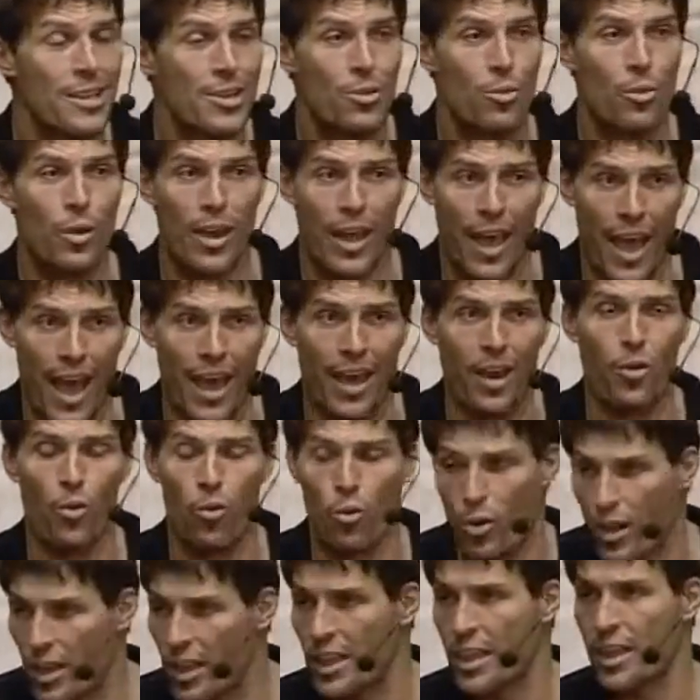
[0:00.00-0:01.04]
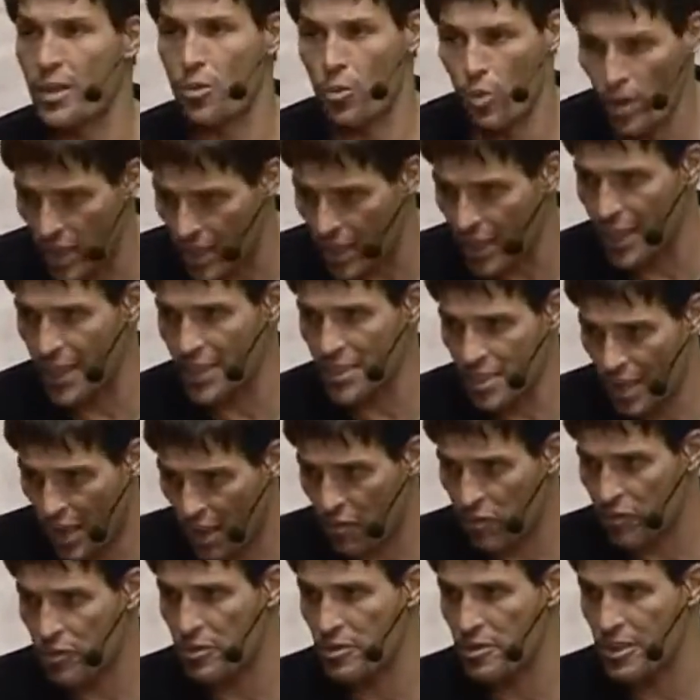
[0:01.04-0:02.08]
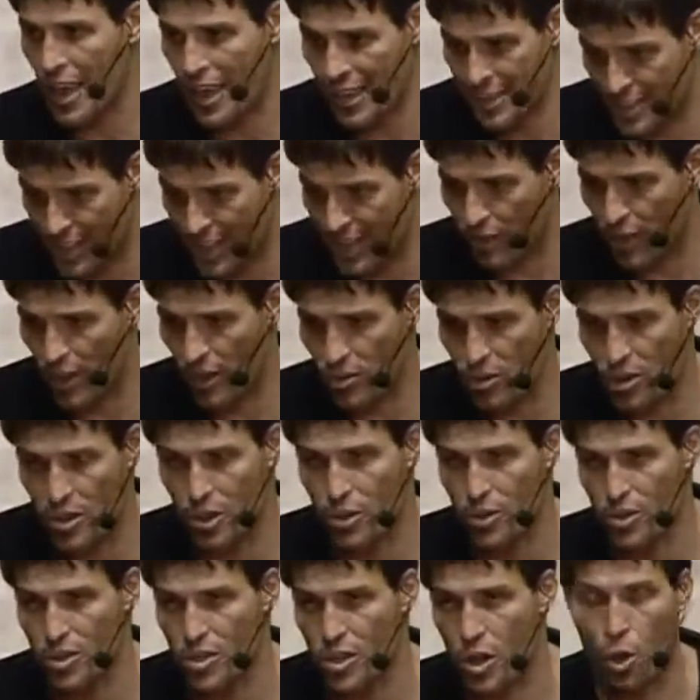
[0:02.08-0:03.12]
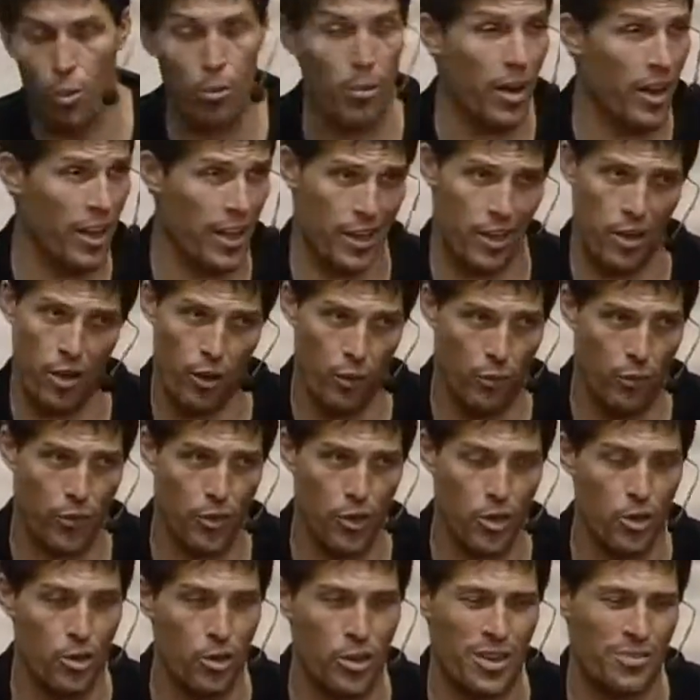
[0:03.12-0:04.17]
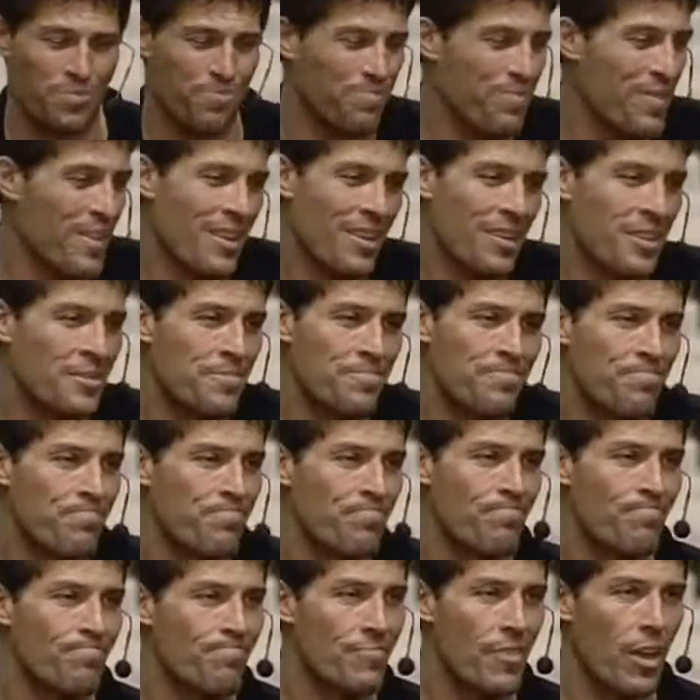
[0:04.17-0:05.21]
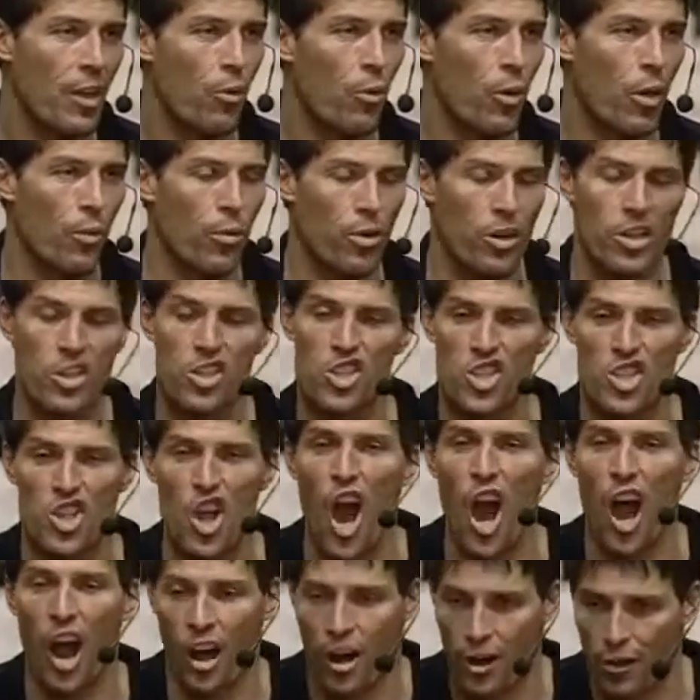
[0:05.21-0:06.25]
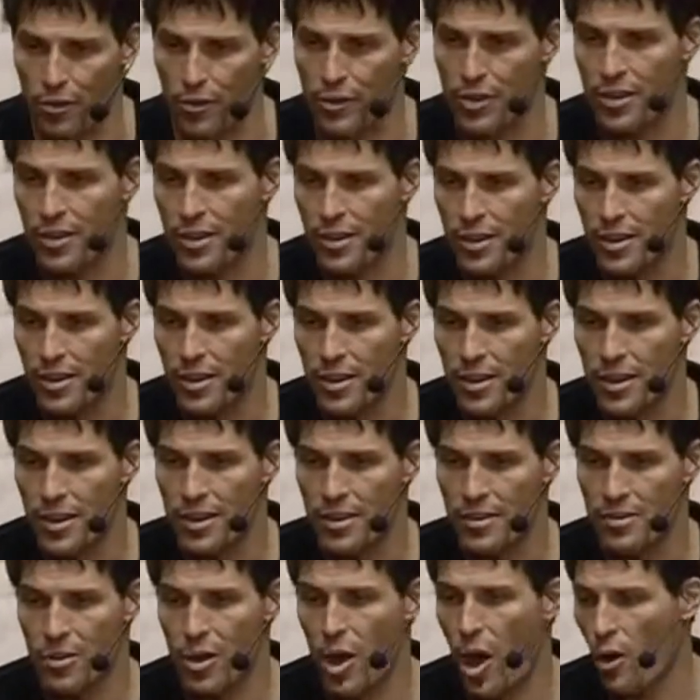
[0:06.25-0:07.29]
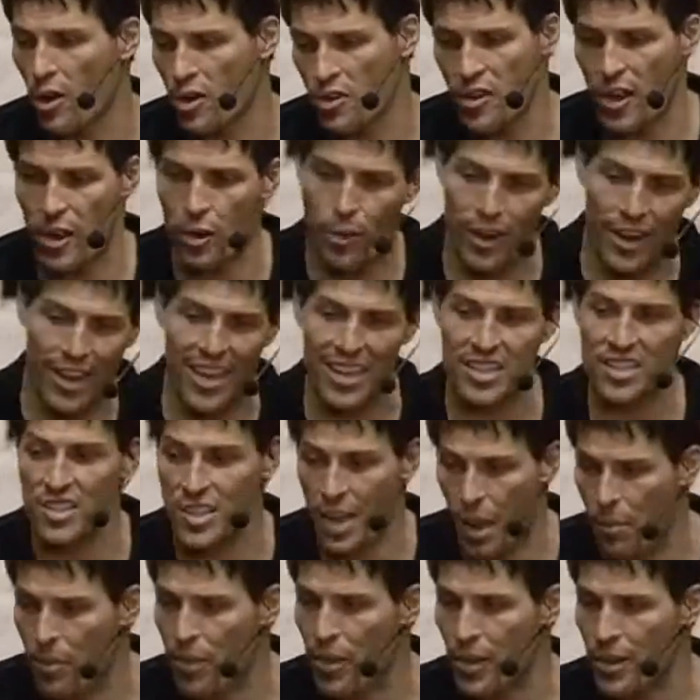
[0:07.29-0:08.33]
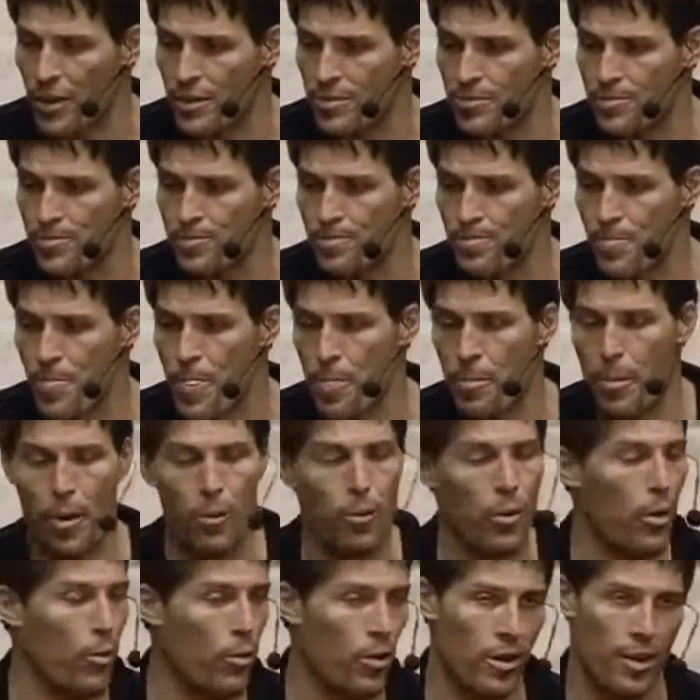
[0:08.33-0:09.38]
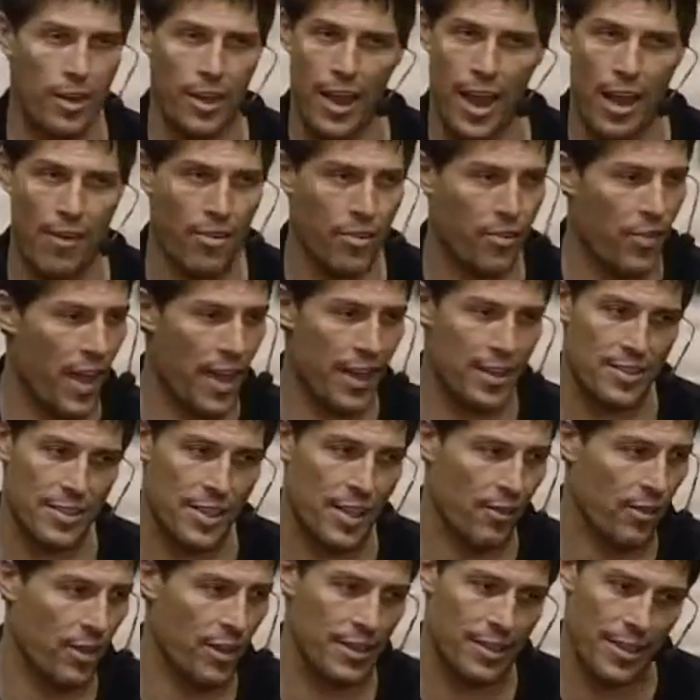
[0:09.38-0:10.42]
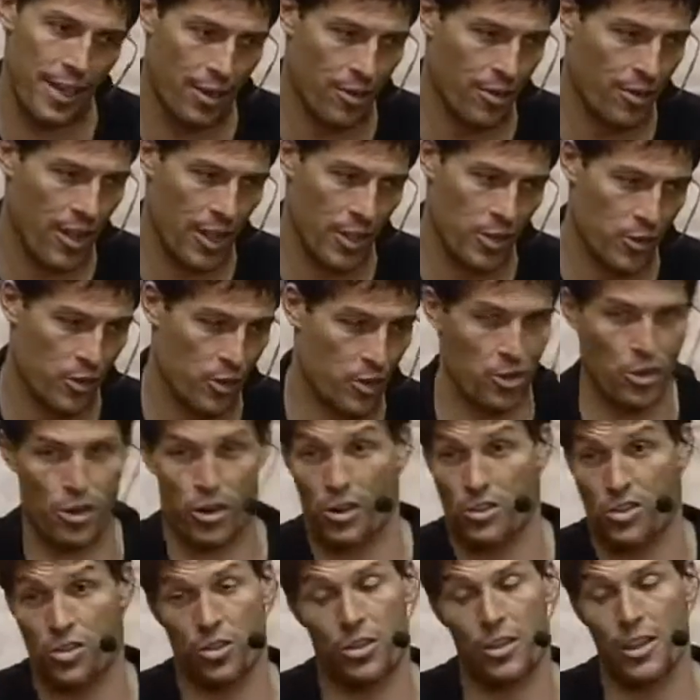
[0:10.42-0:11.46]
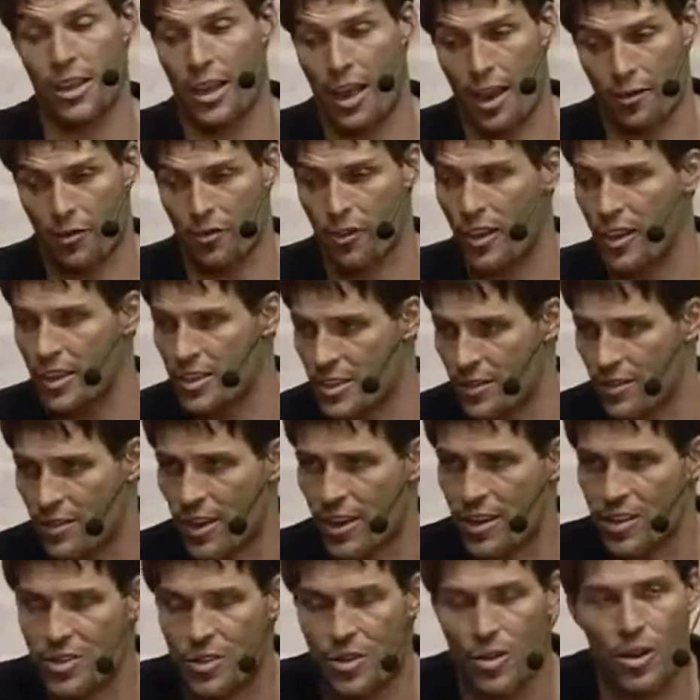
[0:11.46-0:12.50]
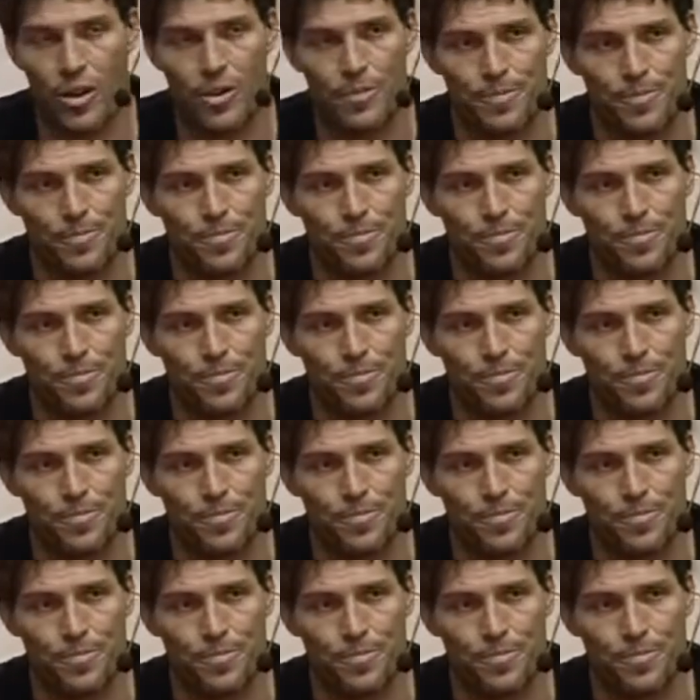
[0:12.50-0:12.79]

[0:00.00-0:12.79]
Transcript: we had a really, really tough Thanksgiving where there was no money and no food, and we wouldn't have starved. We always found a way to get something, but we weren't going to have a Thanksgiving dinner, that's for sure, certainly not a feast of any sort.